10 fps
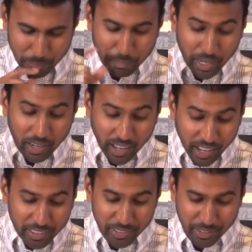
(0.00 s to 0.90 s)
But
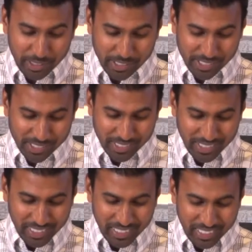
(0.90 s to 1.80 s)
others
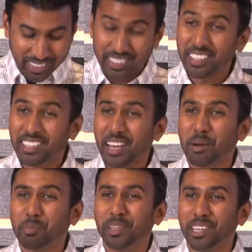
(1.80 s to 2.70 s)
did
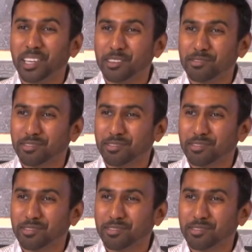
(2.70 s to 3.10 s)
not believe.